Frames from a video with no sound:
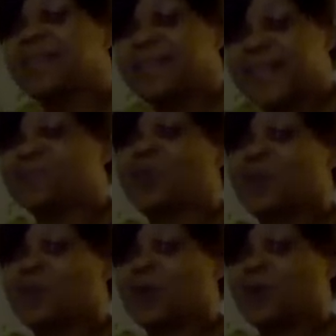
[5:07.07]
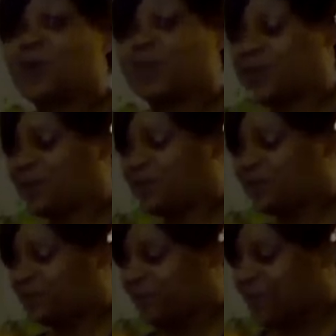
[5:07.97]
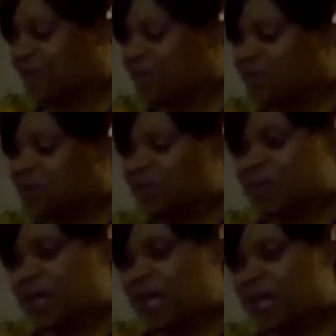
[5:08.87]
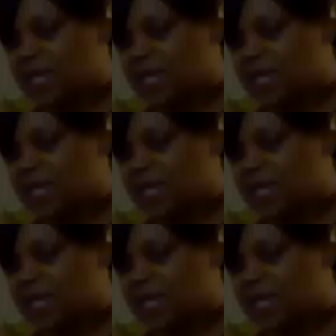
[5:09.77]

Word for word: That's what I'm working with here. So I'm going to cut